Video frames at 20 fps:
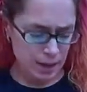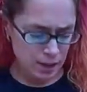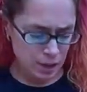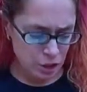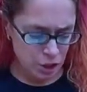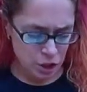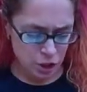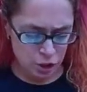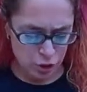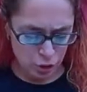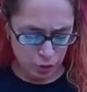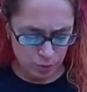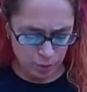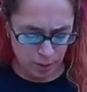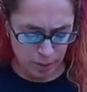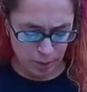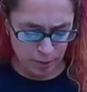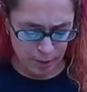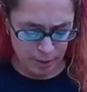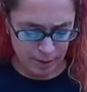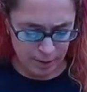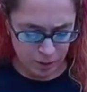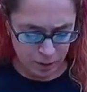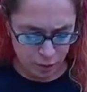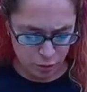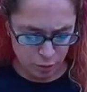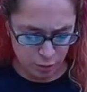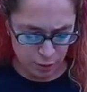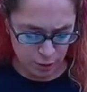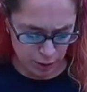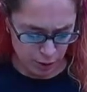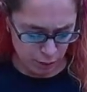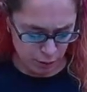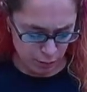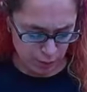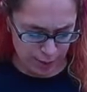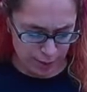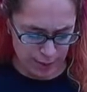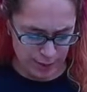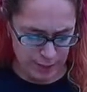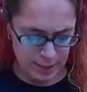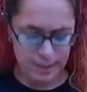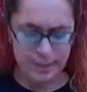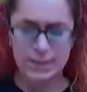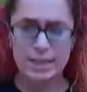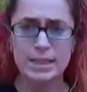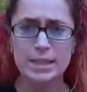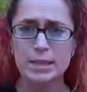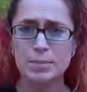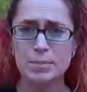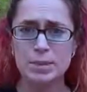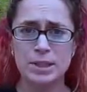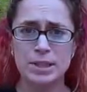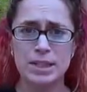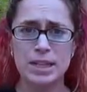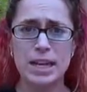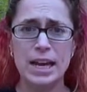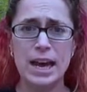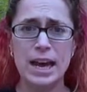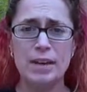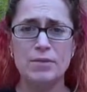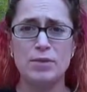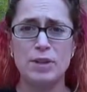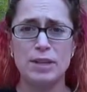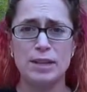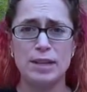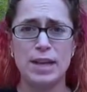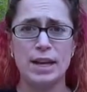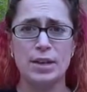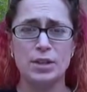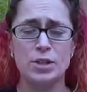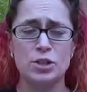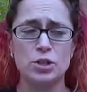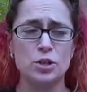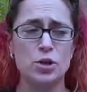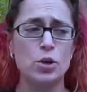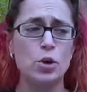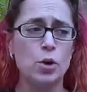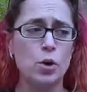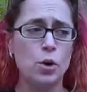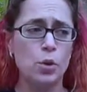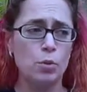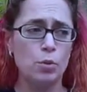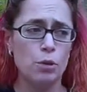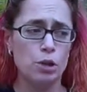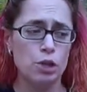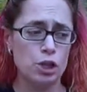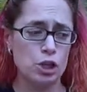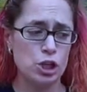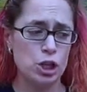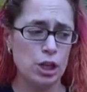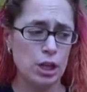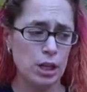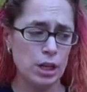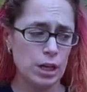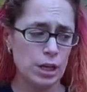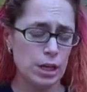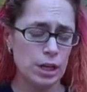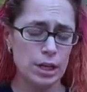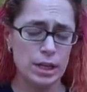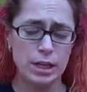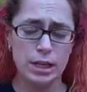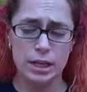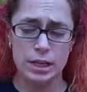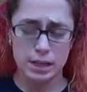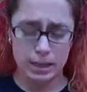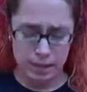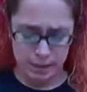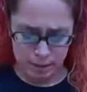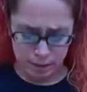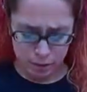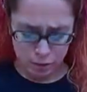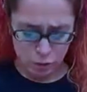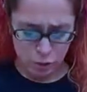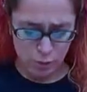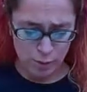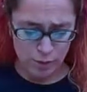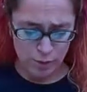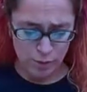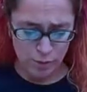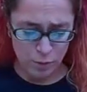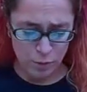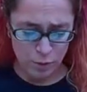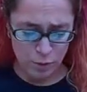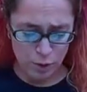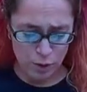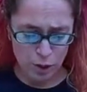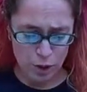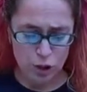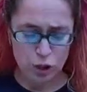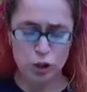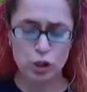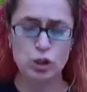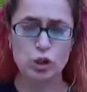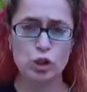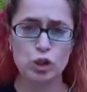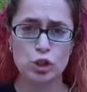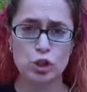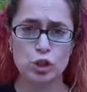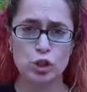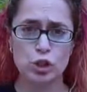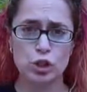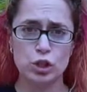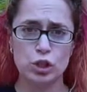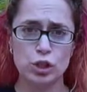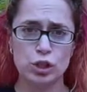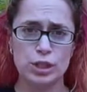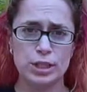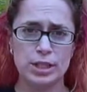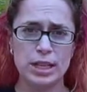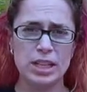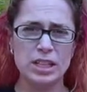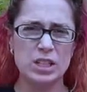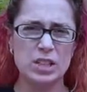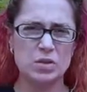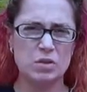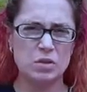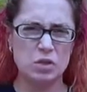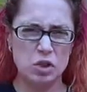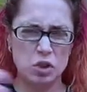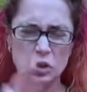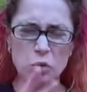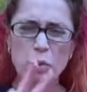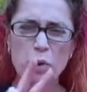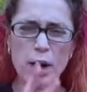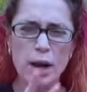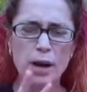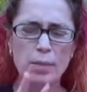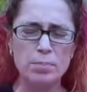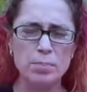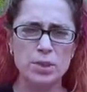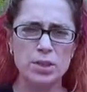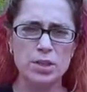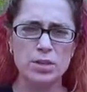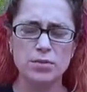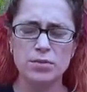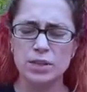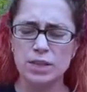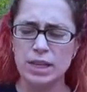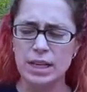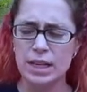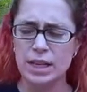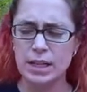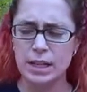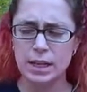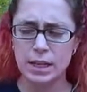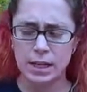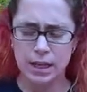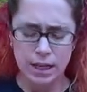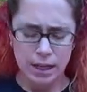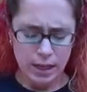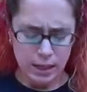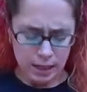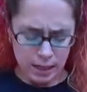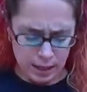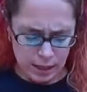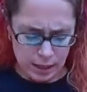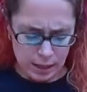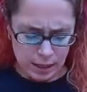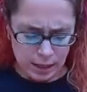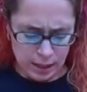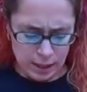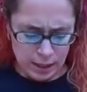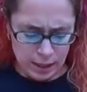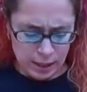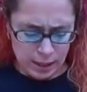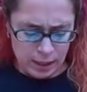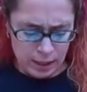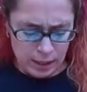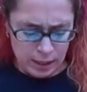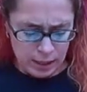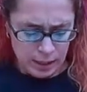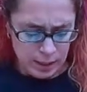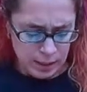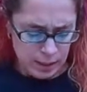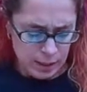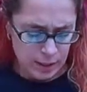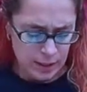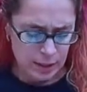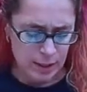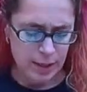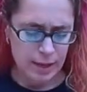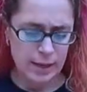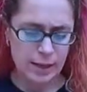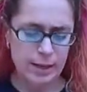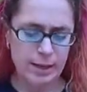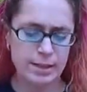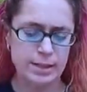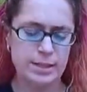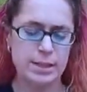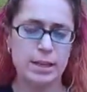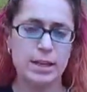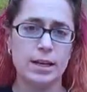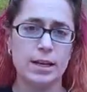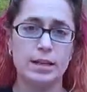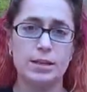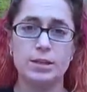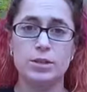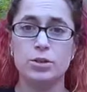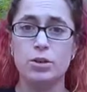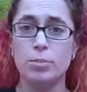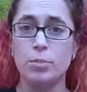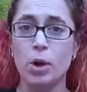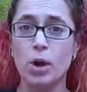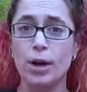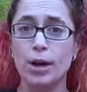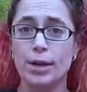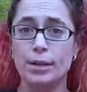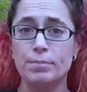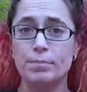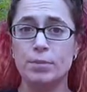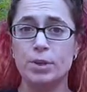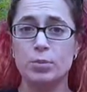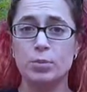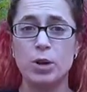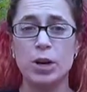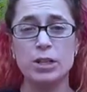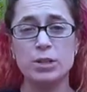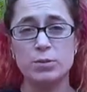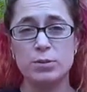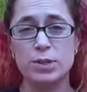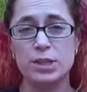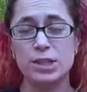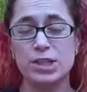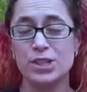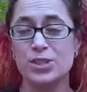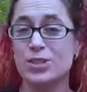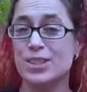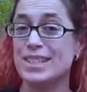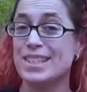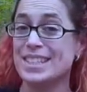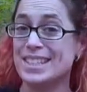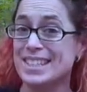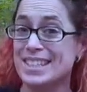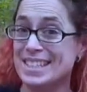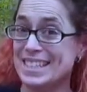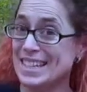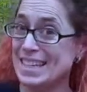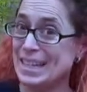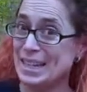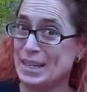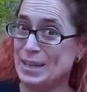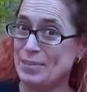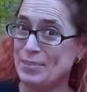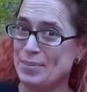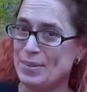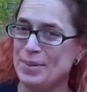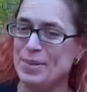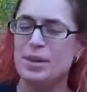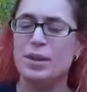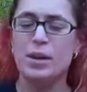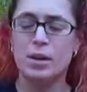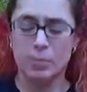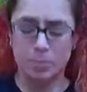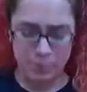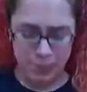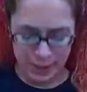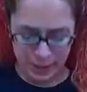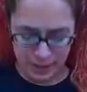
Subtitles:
I have a friend who is doing one of those home party nonsense things with a company called Steeped Tea, and she told me about this really great Steeped Tea Advent calendar, which is 24